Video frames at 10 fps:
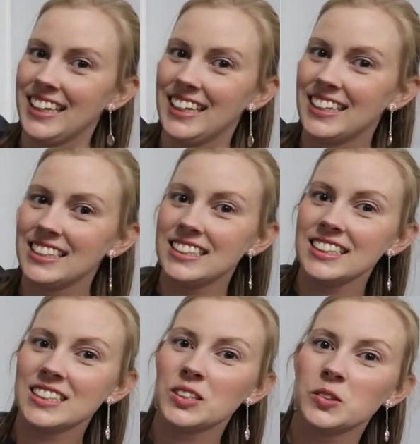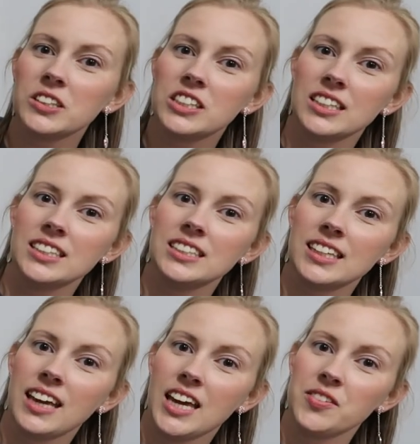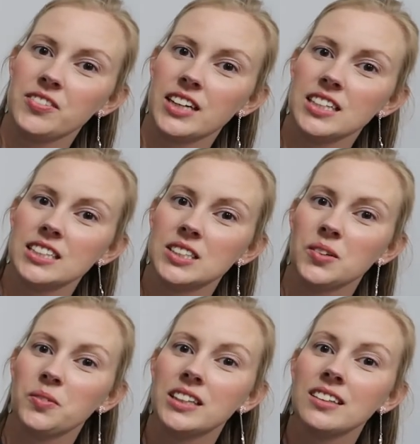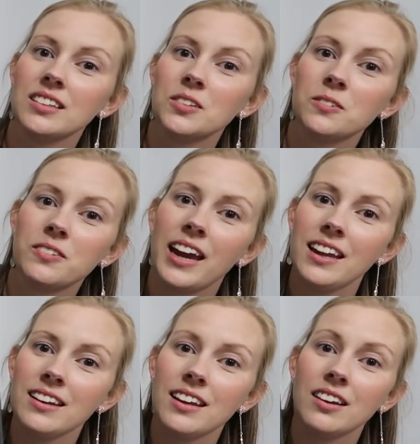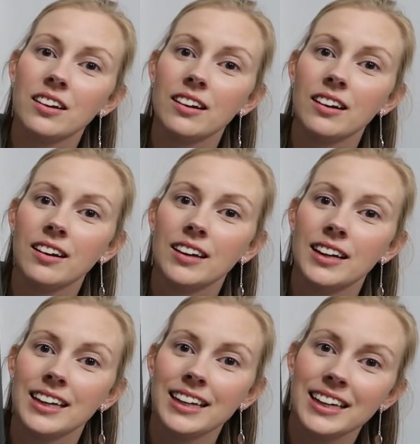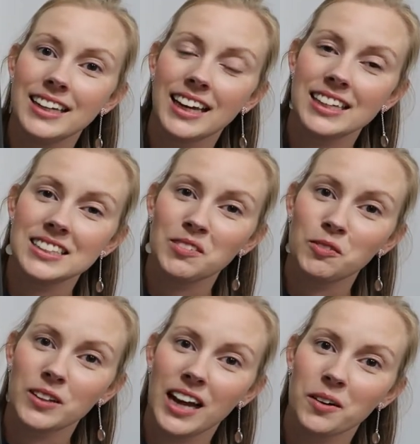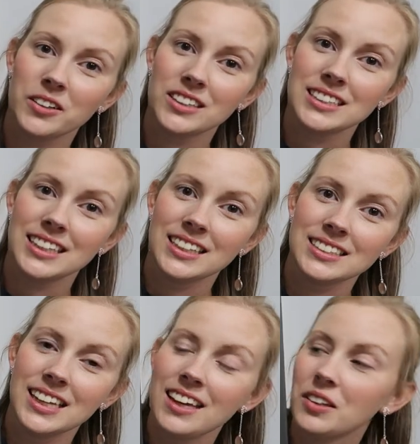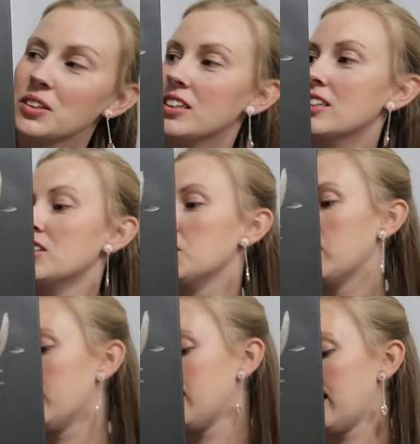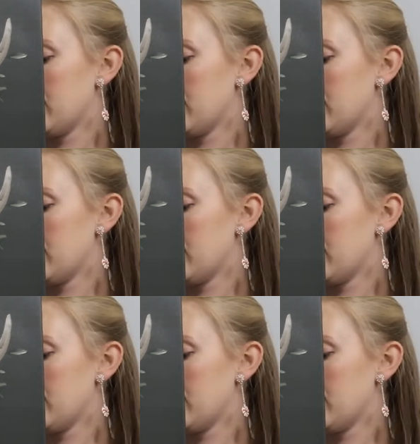It is this gorgeous canvas with the little reindeer, and he has the flowers in his antlers, or her